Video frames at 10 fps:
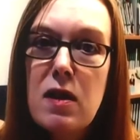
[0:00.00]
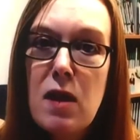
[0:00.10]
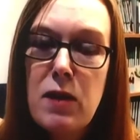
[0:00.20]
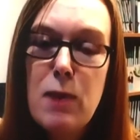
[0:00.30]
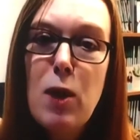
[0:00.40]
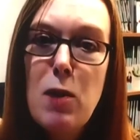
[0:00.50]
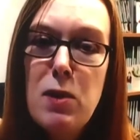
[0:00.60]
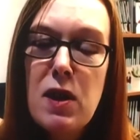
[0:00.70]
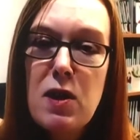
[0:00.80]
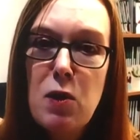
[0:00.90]
At the
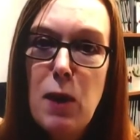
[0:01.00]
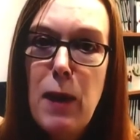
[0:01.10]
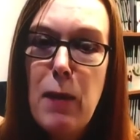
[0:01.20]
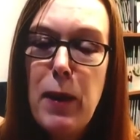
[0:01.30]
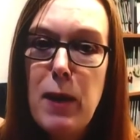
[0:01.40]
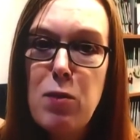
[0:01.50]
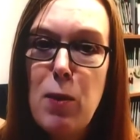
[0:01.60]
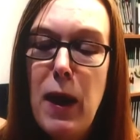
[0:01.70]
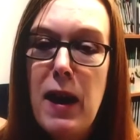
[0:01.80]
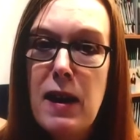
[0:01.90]
moment, it's all about being
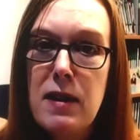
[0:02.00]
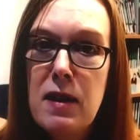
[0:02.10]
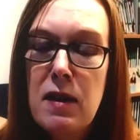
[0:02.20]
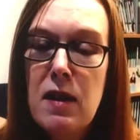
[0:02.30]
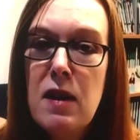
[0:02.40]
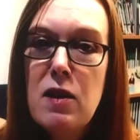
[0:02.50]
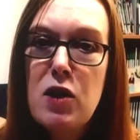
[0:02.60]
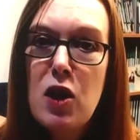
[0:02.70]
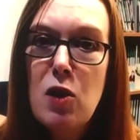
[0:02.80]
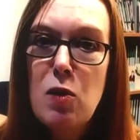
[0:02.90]
prepared.
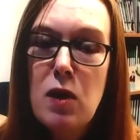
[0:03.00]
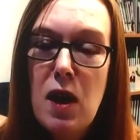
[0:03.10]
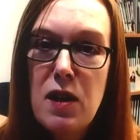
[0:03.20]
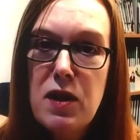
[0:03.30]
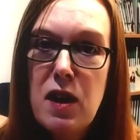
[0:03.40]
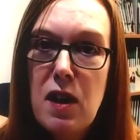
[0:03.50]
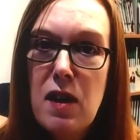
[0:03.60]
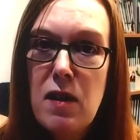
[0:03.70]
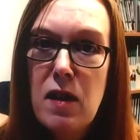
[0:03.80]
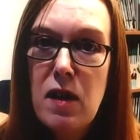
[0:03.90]
So last year,
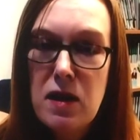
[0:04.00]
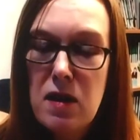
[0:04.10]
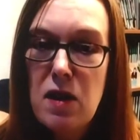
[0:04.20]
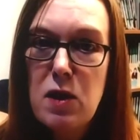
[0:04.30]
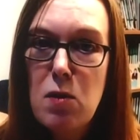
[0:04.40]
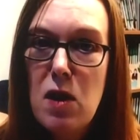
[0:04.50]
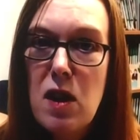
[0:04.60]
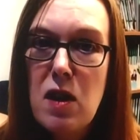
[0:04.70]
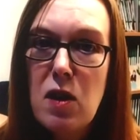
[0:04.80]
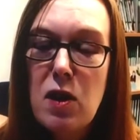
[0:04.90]
I started
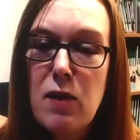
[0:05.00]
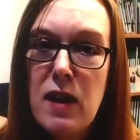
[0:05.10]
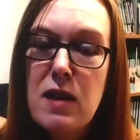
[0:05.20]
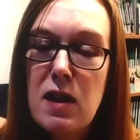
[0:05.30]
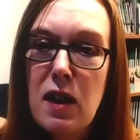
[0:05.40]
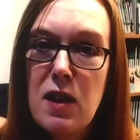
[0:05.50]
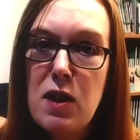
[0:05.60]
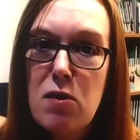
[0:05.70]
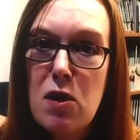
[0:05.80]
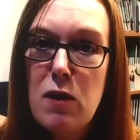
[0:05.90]
working on the vaccine against
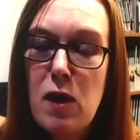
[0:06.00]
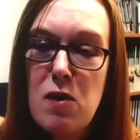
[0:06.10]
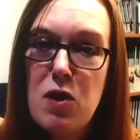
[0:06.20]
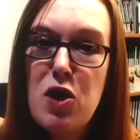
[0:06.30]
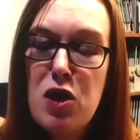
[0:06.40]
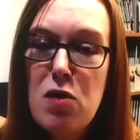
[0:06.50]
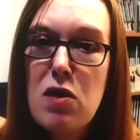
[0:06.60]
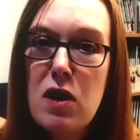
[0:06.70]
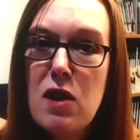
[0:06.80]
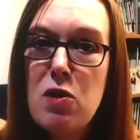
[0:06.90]
coronavirus as soon
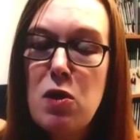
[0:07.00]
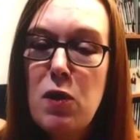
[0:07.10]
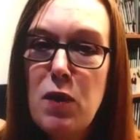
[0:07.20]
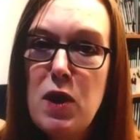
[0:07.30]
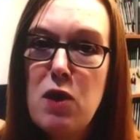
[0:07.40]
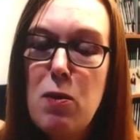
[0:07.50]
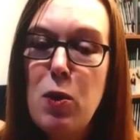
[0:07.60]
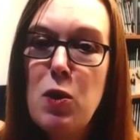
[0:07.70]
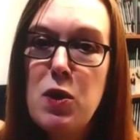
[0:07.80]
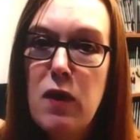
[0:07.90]
as I saw the first
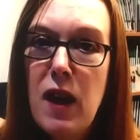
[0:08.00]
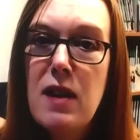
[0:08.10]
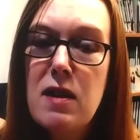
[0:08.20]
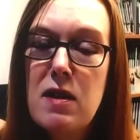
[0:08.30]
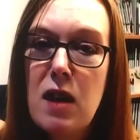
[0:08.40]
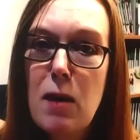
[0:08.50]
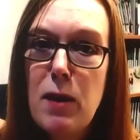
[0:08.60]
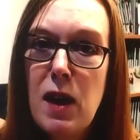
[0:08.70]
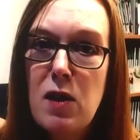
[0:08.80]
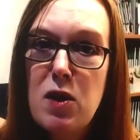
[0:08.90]
reports of cases coming
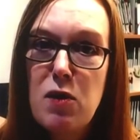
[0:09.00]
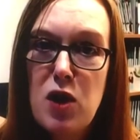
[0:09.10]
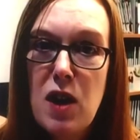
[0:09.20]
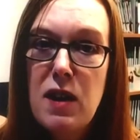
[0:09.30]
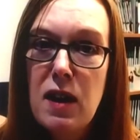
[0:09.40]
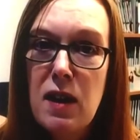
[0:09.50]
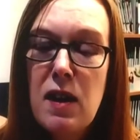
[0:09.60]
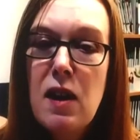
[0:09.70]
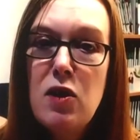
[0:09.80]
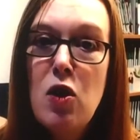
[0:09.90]
out of China,
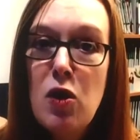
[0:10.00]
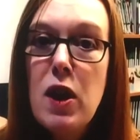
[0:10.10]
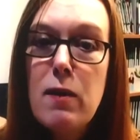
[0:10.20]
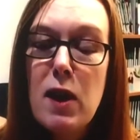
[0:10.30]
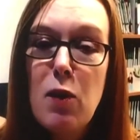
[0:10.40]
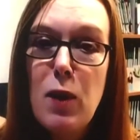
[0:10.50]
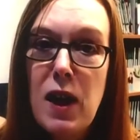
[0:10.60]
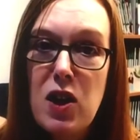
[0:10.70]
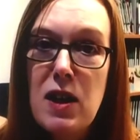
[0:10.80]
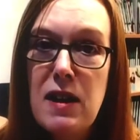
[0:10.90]
not knowing if we
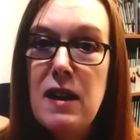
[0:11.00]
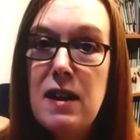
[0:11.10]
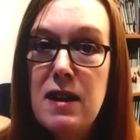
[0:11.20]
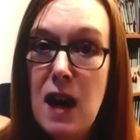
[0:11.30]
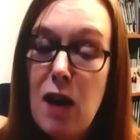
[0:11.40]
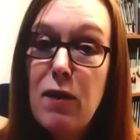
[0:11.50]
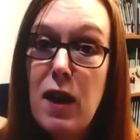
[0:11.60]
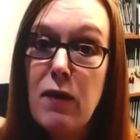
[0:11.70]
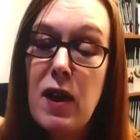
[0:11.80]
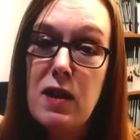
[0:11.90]
actually needed to have
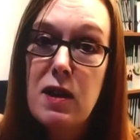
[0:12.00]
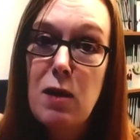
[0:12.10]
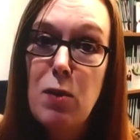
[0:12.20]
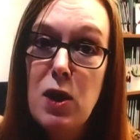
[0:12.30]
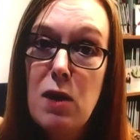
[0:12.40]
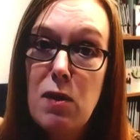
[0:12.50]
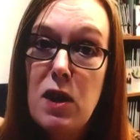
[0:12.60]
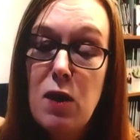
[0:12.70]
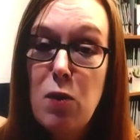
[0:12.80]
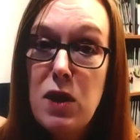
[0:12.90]
that vaccine, but knowing that
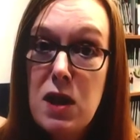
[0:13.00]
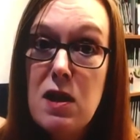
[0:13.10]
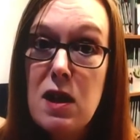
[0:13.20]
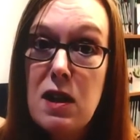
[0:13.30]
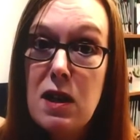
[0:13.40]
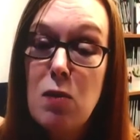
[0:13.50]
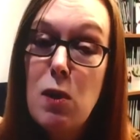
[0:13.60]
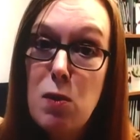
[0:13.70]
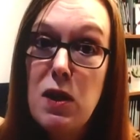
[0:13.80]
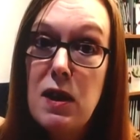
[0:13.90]
if we did need it, we
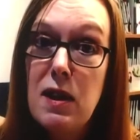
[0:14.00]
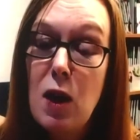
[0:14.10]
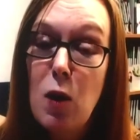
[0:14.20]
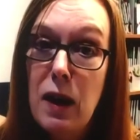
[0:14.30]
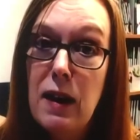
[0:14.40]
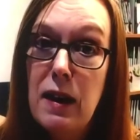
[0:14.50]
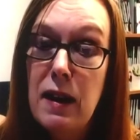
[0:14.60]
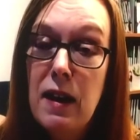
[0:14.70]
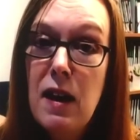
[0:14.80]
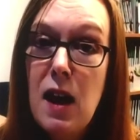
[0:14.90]
would need it quickly.
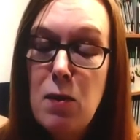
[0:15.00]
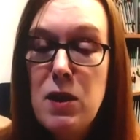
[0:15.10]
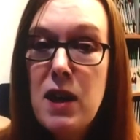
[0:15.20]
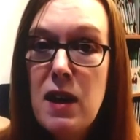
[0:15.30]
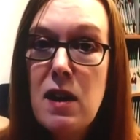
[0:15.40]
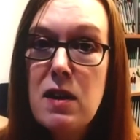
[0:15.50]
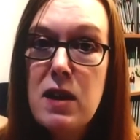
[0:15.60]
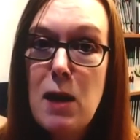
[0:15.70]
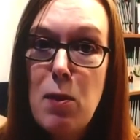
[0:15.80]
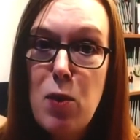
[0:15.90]
And we're taking the
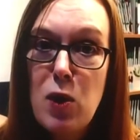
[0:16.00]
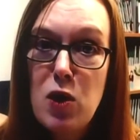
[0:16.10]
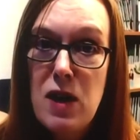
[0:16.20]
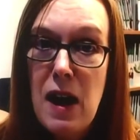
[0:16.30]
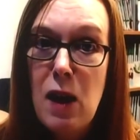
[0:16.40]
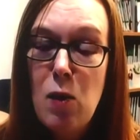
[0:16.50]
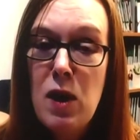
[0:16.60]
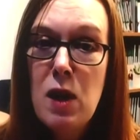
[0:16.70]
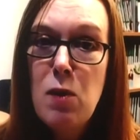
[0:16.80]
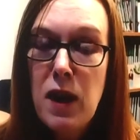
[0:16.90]
same approach now.
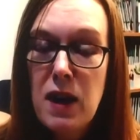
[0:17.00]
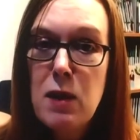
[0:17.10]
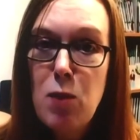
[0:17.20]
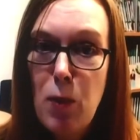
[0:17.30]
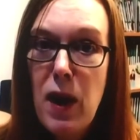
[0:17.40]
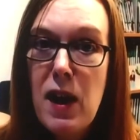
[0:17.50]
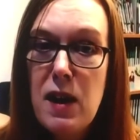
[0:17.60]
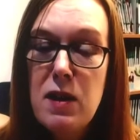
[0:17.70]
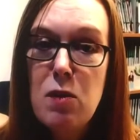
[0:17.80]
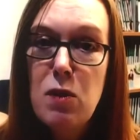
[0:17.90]
We're getting
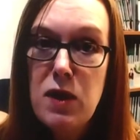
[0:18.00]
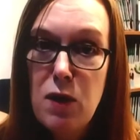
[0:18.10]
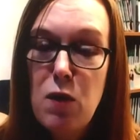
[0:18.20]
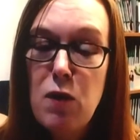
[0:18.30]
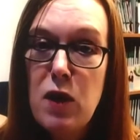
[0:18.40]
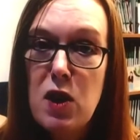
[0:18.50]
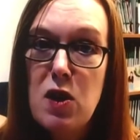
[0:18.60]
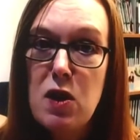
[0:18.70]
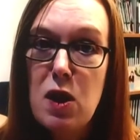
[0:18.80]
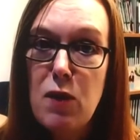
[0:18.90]
prepared with different
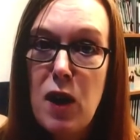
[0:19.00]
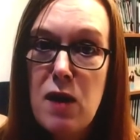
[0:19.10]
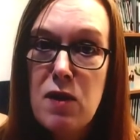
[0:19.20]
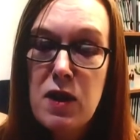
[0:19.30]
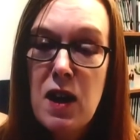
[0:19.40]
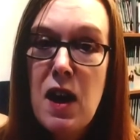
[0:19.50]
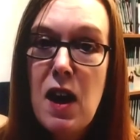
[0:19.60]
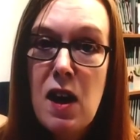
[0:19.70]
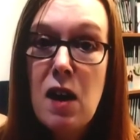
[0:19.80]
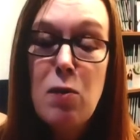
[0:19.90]
versions of the virus,
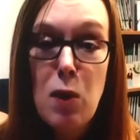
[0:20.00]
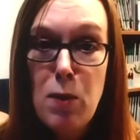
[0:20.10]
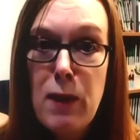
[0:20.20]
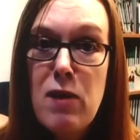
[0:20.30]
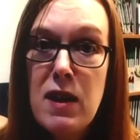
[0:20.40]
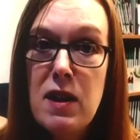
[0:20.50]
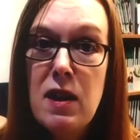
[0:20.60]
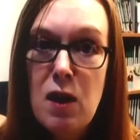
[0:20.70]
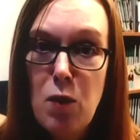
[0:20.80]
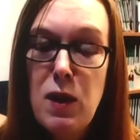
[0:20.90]
and we'll be ready
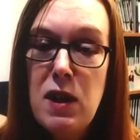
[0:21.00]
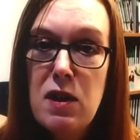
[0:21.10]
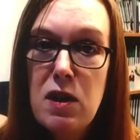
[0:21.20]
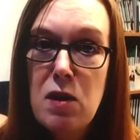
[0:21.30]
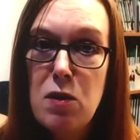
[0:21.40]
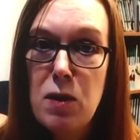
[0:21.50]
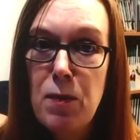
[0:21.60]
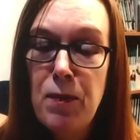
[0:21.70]
if we need to use them.